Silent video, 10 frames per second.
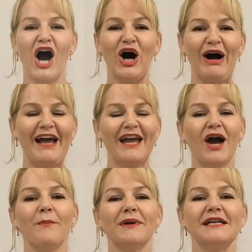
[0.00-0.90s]
Hi,
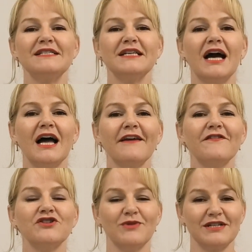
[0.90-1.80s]
I'm Belinda Carli,
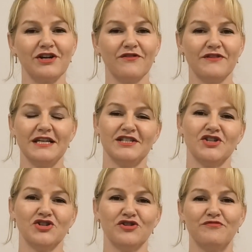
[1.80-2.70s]
the Director of the
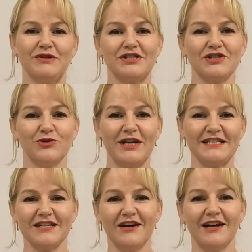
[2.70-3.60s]
Institute of Personal
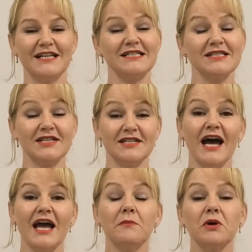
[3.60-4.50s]
Care Science, and
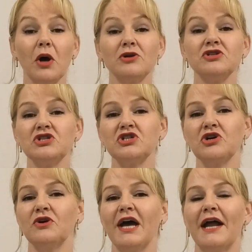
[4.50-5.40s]
today I'm going to show
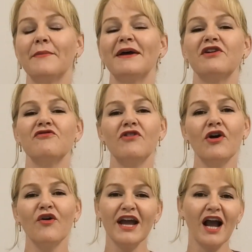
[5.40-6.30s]
you how to make a
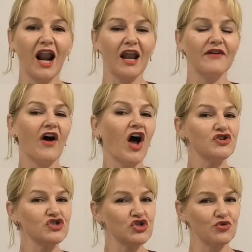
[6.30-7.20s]
very clever
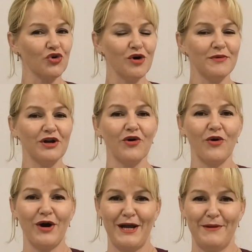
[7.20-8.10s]
strobing
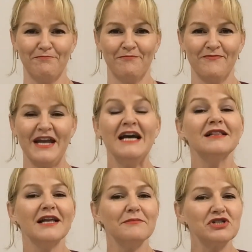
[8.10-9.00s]
cream.
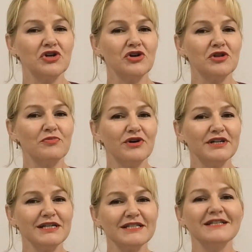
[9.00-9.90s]
Let me show you the
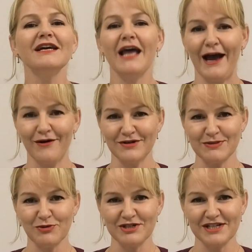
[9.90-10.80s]
product and how it's put